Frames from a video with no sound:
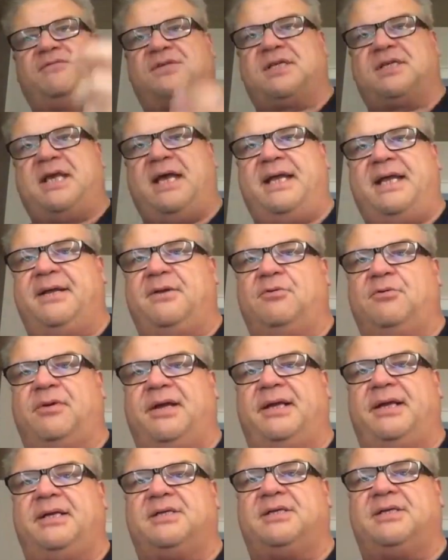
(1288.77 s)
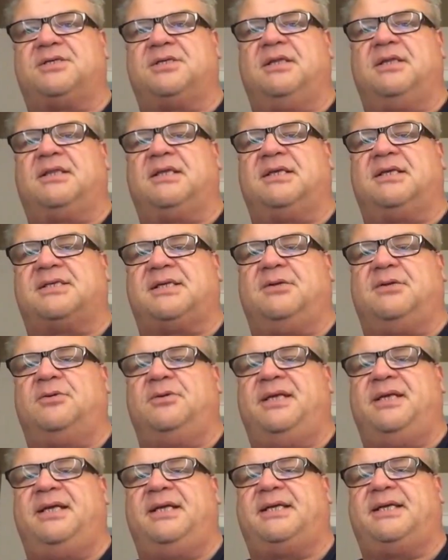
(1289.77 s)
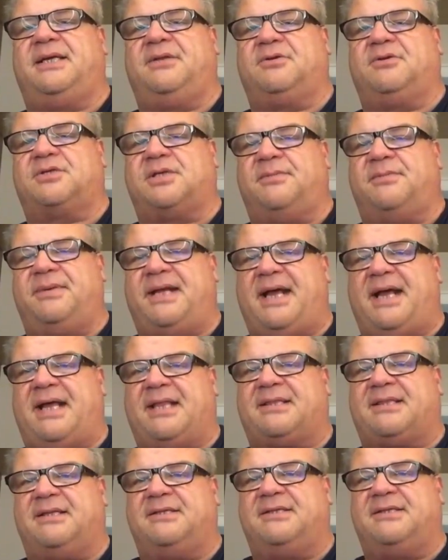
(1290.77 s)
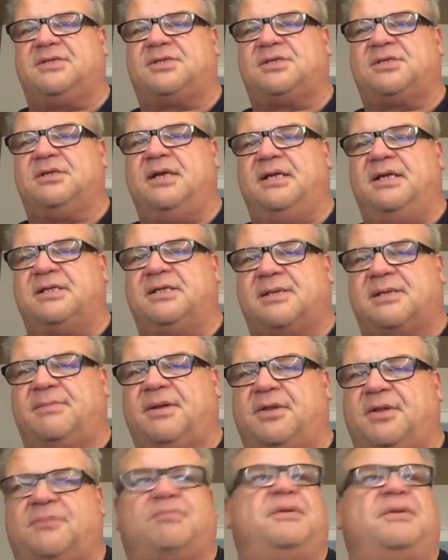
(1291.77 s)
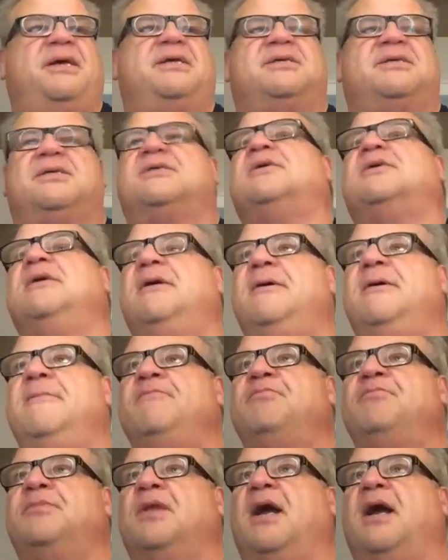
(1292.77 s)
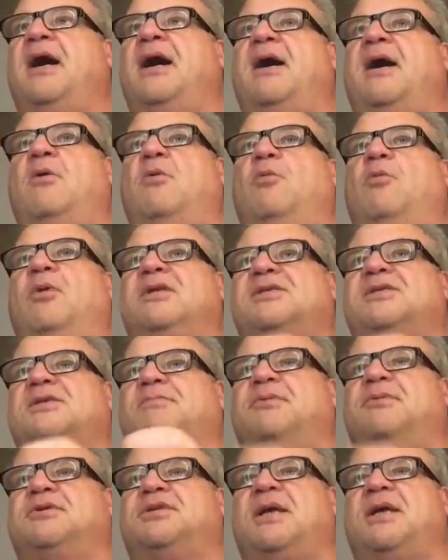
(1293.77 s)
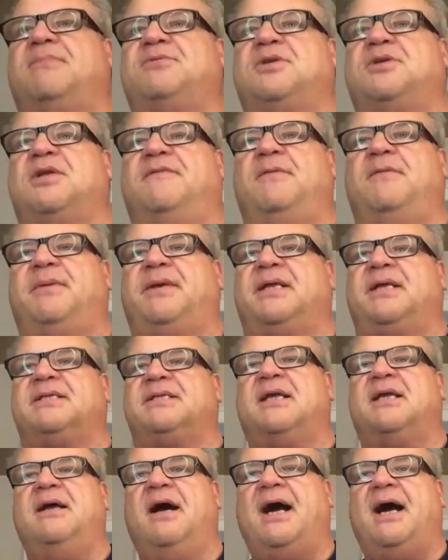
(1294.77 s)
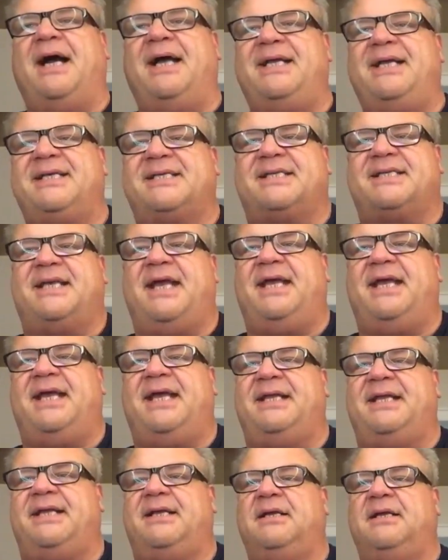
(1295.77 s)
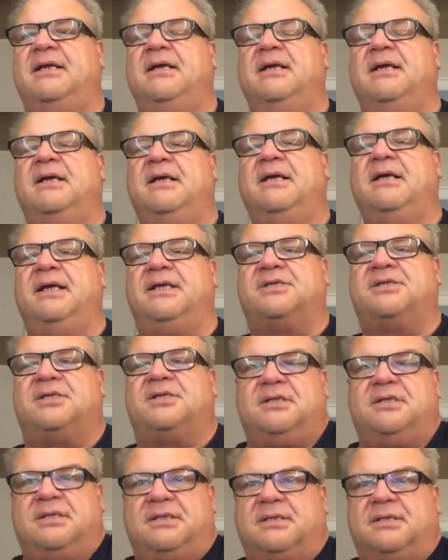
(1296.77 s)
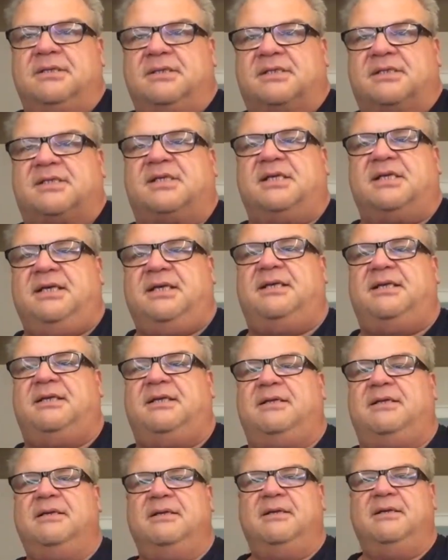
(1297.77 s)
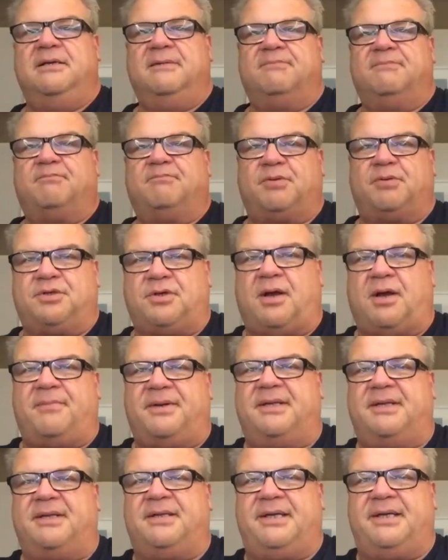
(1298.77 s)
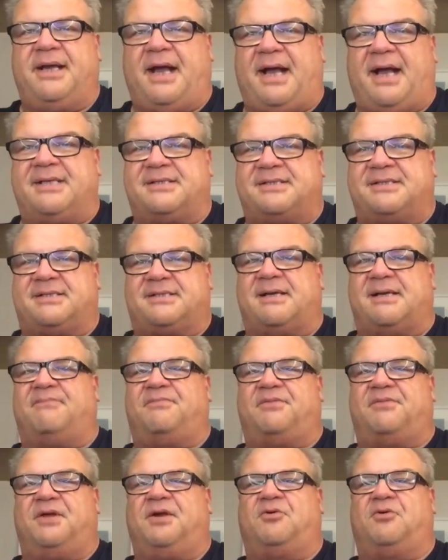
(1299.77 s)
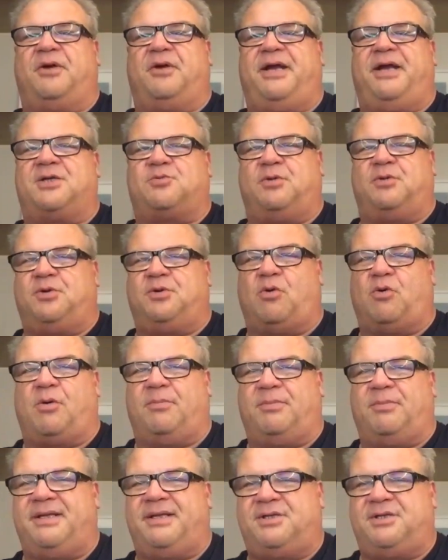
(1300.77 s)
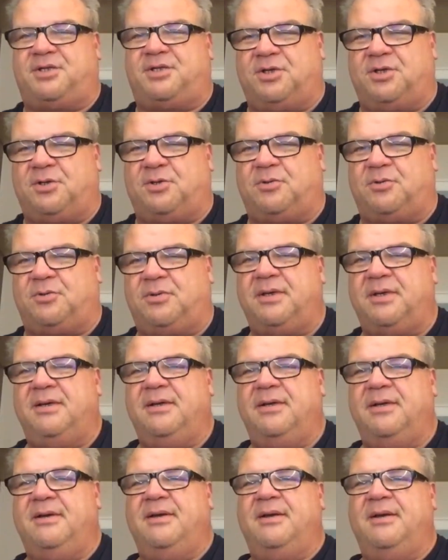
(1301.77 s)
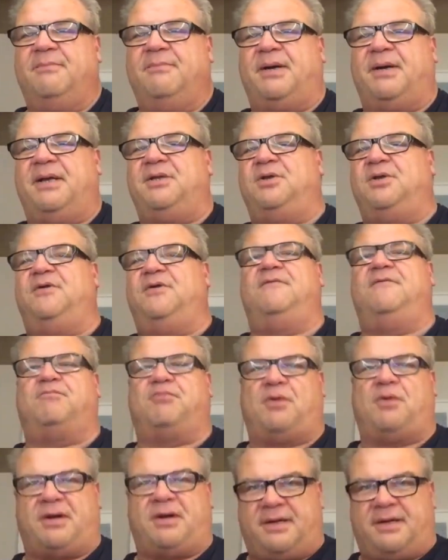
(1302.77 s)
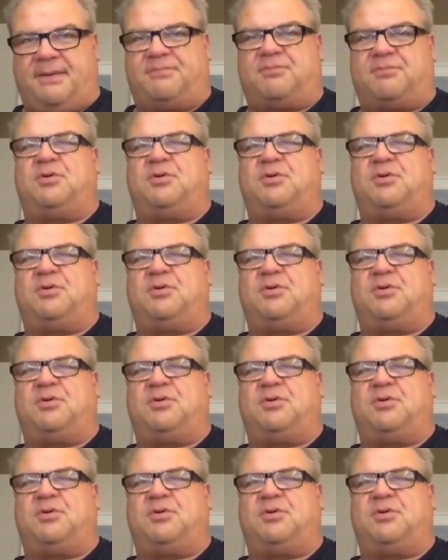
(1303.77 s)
have skating rinks in Thessaloniki, and there's some in Athens and some other places. What's the perception of it? Because ice skating isn't seen predominantly as something Greeks would normally do, but you brought it up